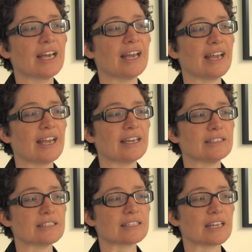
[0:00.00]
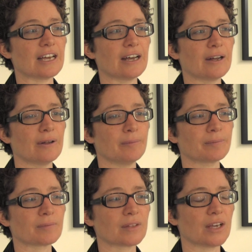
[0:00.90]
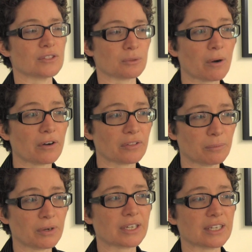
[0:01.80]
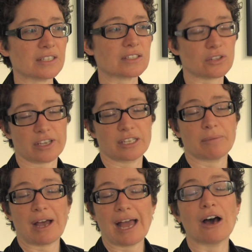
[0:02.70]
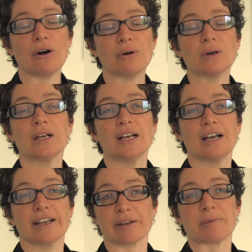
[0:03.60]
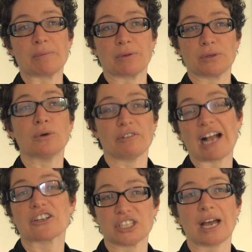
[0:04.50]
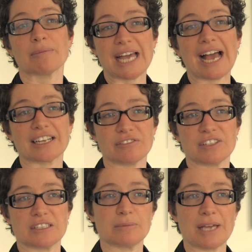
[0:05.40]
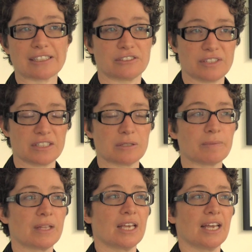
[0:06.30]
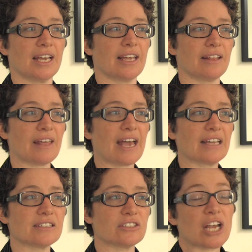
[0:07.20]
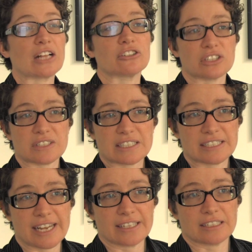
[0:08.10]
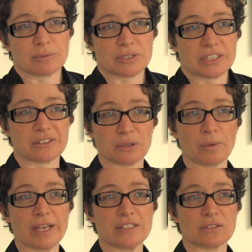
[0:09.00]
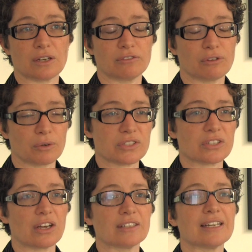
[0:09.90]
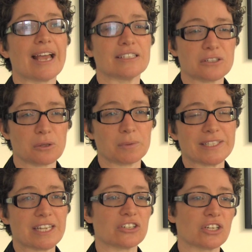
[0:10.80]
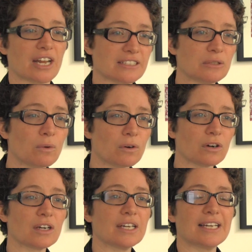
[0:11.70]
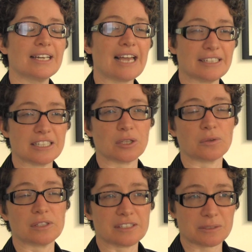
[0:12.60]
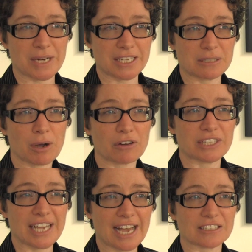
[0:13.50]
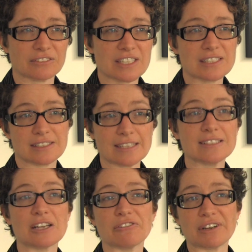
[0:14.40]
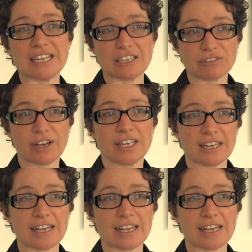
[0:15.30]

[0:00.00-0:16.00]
And so part of the book is talking about how young people who have actually come to activism that challenges the state in particular ways. So I focused on anti-globalization, anti-war, anti-colonialism, and anti-poverty activists as self-identified. I